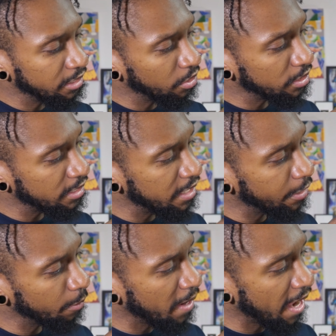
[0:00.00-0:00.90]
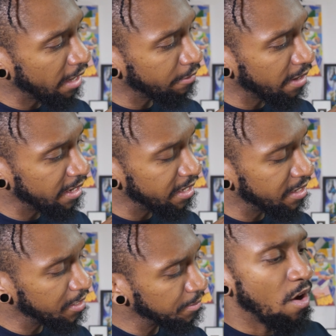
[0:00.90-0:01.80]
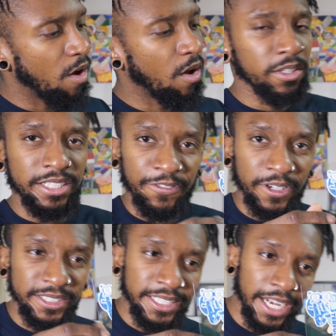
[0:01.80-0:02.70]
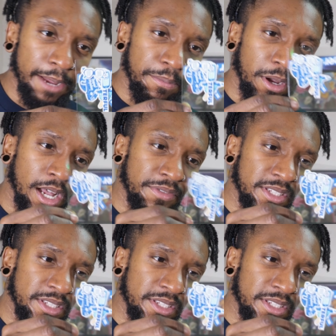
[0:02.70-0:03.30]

little sticker pack right here. All different type of